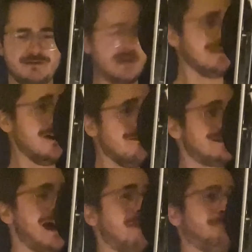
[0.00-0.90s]
You would
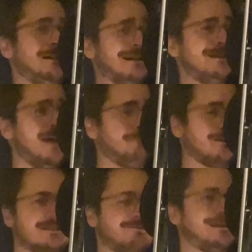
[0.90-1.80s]
help little
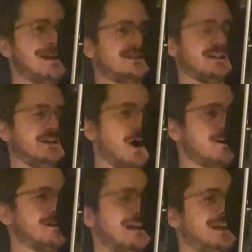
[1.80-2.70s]
Nibbles with his
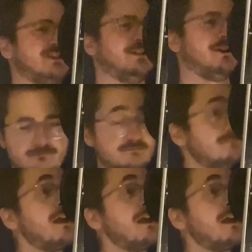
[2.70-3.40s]
security issues.